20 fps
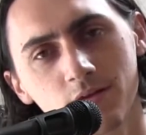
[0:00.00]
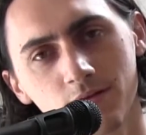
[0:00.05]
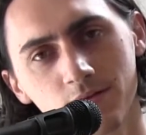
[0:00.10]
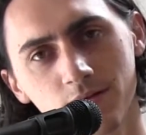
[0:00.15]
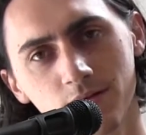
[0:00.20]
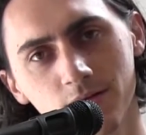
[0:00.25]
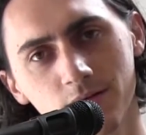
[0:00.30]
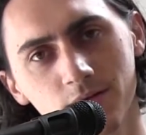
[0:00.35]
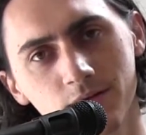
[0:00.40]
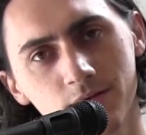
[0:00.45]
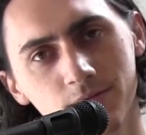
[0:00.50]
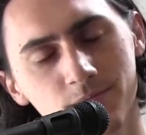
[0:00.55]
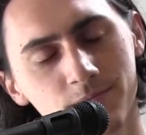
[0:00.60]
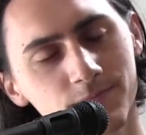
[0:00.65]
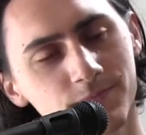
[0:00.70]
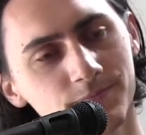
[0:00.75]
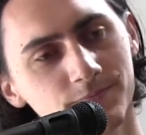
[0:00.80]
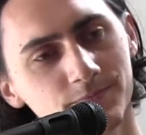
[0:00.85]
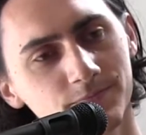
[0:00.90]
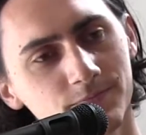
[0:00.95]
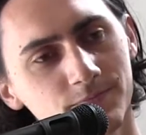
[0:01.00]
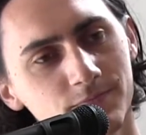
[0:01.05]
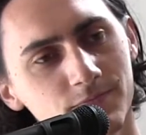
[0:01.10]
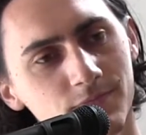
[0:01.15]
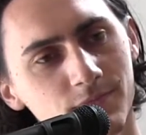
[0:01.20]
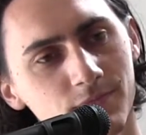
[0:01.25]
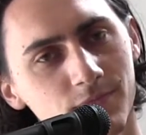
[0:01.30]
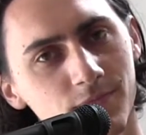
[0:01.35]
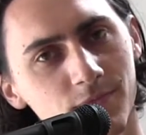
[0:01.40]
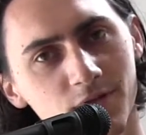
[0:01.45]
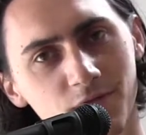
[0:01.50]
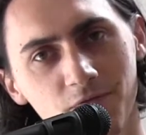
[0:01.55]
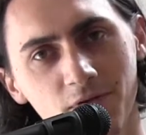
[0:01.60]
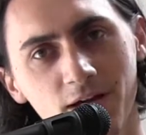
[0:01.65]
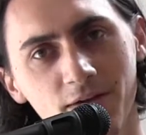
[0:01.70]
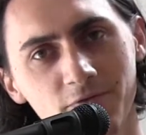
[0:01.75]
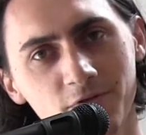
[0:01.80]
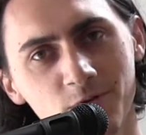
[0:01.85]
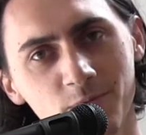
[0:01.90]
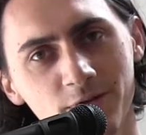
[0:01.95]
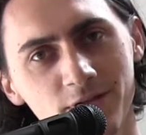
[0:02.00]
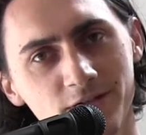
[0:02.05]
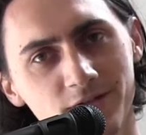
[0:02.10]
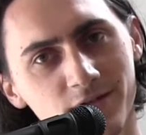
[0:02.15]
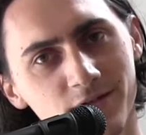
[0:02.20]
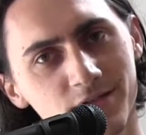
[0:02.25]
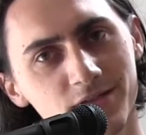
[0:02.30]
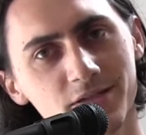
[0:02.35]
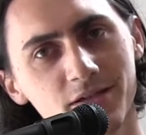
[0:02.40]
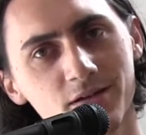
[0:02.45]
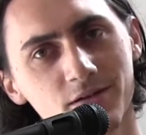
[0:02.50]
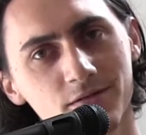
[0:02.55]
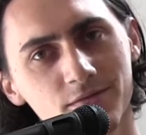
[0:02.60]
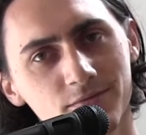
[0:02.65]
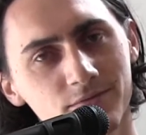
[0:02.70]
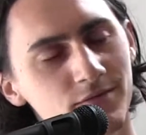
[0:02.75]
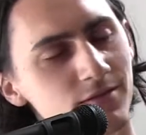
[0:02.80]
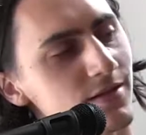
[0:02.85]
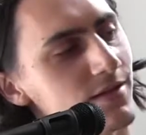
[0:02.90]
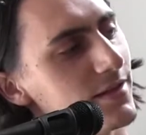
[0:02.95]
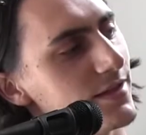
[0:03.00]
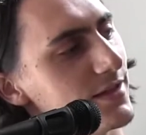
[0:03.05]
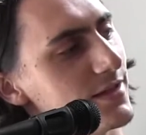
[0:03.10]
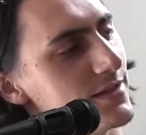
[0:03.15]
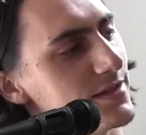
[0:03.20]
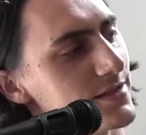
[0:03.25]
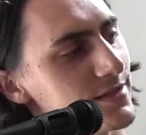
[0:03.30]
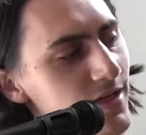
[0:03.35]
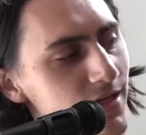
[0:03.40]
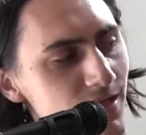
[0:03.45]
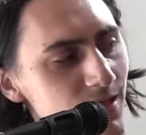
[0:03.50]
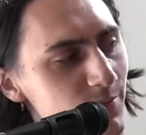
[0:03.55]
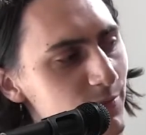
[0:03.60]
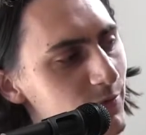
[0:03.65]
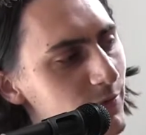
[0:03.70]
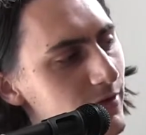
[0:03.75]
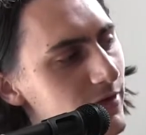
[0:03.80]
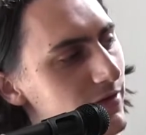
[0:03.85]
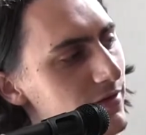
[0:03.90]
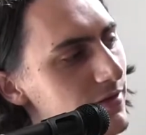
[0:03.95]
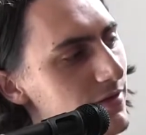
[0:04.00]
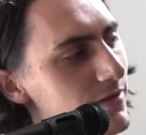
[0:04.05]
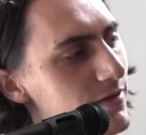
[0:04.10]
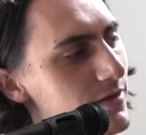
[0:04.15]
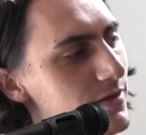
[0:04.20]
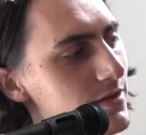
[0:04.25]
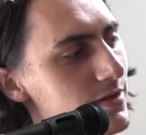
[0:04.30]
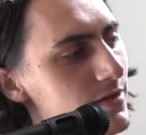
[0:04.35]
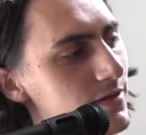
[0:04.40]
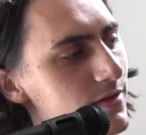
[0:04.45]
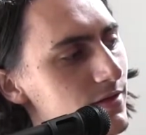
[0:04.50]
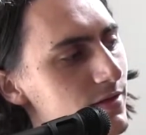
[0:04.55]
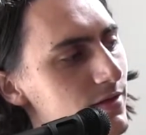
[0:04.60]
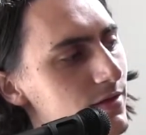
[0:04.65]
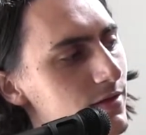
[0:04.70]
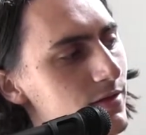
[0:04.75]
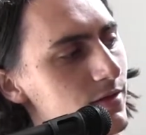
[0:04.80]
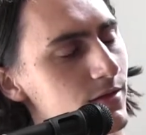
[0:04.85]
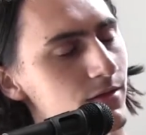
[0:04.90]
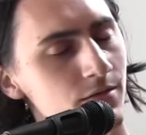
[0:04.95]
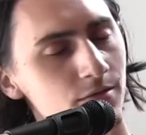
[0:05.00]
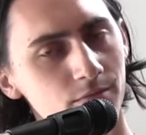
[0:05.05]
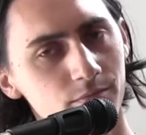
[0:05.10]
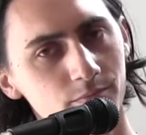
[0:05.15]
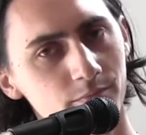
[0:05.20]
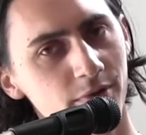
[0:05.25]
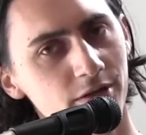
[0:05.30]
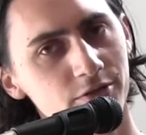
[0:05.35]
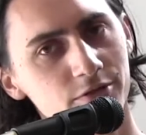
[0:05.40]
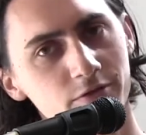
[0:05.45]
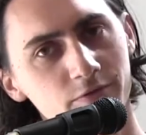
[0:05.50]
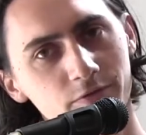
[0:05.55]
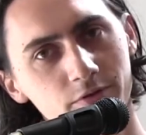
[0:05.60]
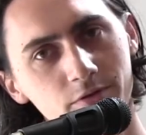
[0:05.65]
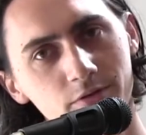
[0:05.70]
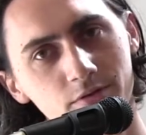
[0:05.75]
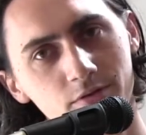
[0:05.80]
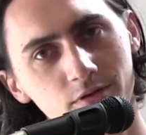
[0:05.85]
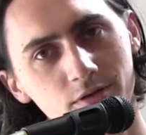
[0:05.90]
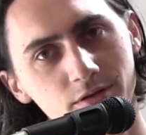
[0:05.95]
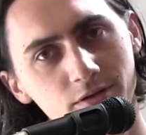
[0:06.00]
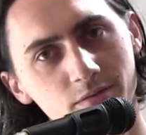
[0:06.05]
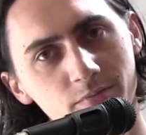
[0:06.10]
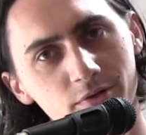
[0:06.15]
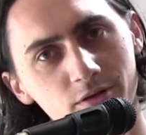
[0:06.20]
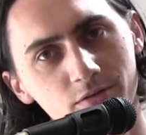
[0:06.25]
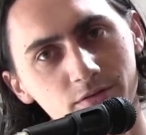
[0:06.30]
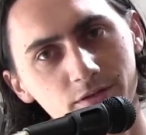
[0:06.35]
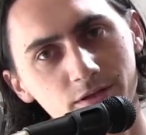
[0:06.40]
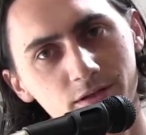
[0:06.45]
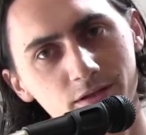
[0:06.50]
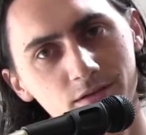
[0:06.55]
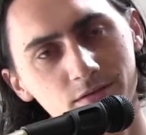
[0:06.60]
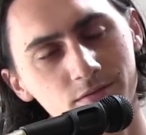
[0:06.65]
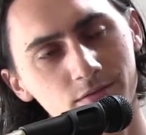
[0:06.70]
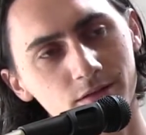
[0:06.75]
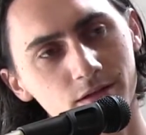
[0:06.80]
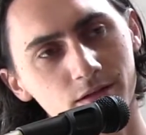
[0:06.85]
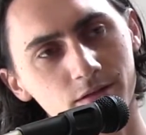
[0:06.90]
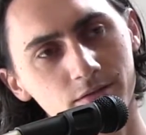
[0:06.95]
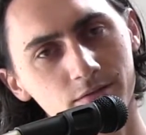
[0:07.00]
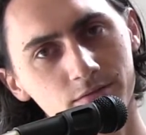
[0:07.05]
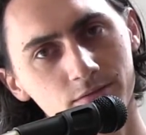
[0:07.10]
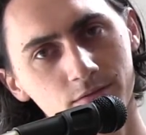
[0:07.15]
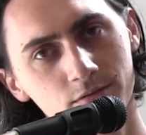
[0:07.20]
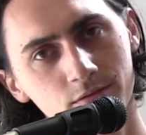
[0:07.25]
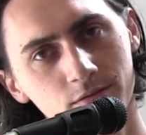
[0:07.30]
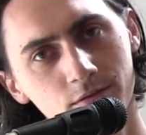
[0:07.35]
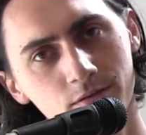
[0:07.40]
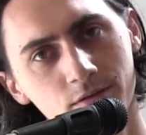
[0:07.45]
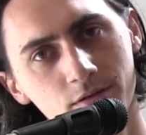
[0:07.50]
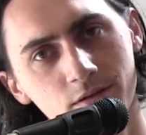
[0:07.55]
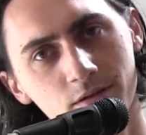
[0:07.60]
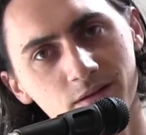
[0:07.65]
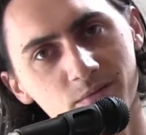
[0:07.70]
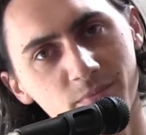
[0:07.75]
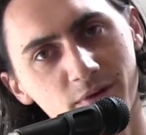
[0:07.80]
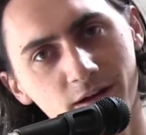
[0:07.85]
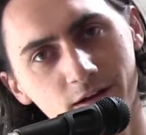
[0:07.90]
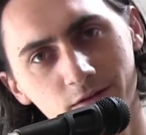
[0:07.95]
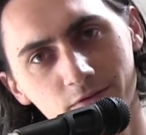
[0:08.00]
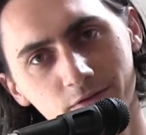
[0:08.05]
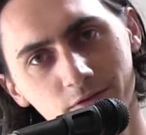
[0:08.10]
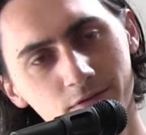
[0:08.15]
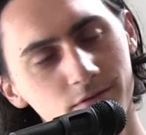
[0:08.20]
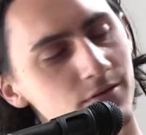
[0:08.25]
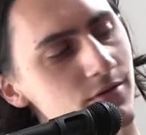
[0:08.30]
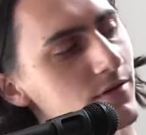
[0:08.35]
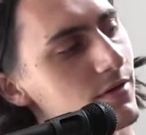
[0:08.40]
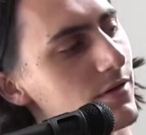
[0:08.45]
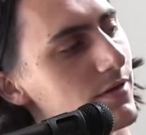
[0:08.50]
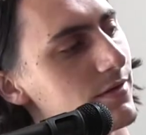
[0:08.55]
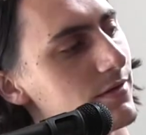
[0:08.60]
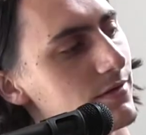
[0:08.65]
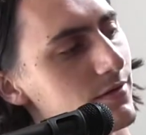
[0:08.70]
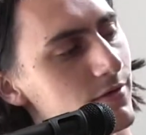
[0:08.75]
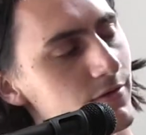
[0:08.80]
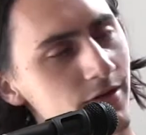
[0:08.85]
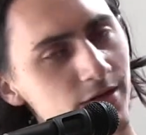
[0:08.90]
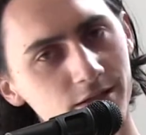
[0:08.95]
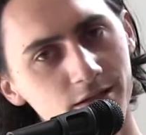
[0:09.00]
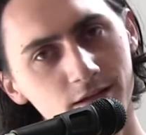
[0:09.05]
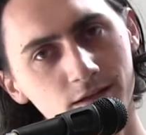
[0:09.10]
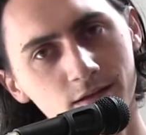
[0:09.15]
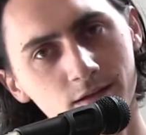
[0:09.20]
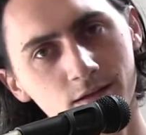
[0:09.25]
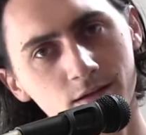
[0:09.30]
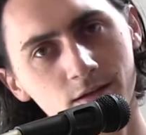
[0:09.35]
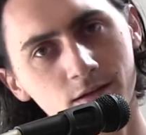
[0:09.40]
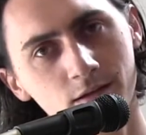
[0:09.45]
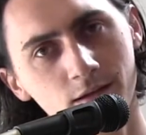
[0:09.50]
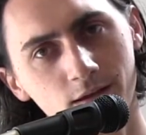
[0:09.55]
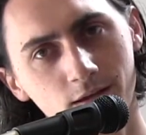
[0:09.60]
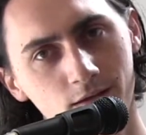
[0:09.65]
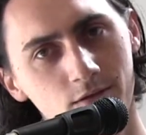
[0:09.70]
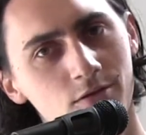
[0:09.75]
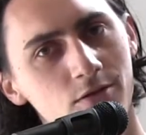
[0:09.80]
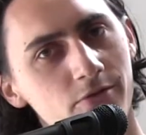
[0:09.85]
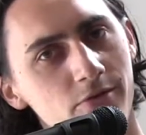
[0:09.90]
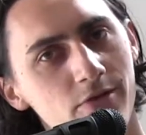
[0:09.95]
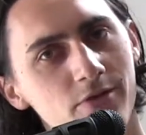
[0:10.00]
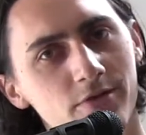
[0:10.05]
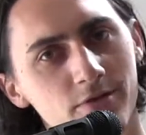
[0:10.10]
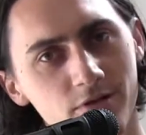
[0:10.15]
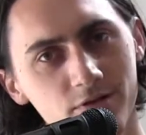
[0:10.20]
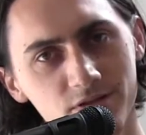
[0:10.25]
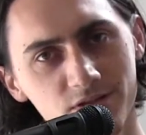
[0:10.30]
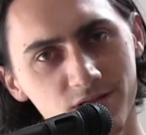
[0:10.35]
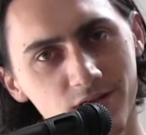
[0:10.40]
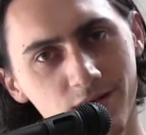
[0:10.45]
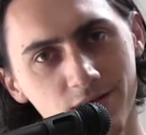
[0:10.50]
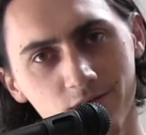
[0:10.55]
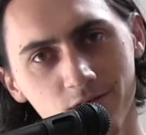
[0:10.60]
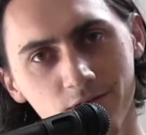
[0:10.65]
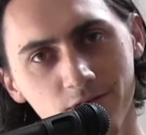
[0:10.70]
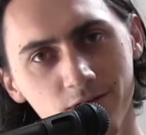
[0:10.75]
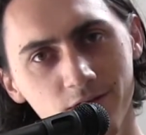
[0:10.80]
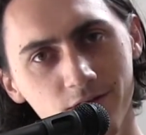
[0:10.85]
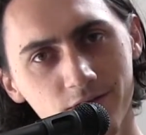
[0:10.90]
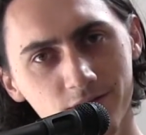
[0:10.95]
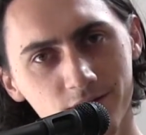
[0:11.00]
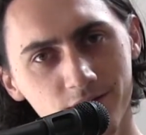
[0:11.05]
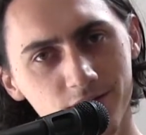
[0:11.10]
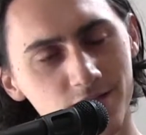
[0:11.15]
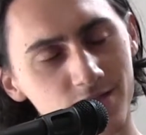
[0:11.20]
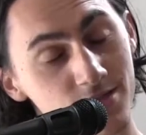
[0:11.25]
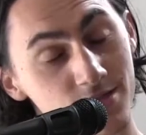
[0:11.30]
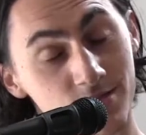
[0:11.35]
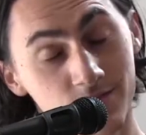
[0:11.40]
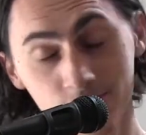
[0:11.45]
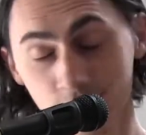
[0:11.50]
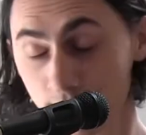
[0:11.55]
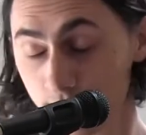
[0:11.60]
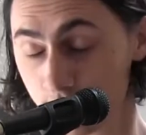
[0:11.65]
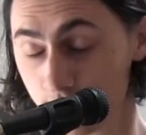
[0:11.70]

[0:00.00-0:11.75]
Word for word: Um, the five note pentatonic scale is set up with the major root on the middle key, yellow, the minor root on the red key, and all the other notes on all the other keys.